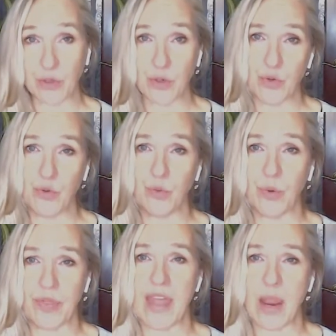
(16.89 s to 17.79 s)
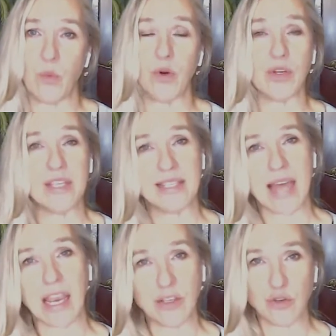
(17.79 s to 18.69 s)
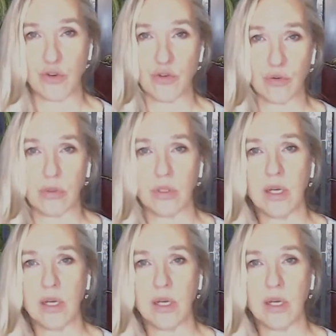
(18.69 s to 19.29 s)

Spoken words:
to do what they were designed to do,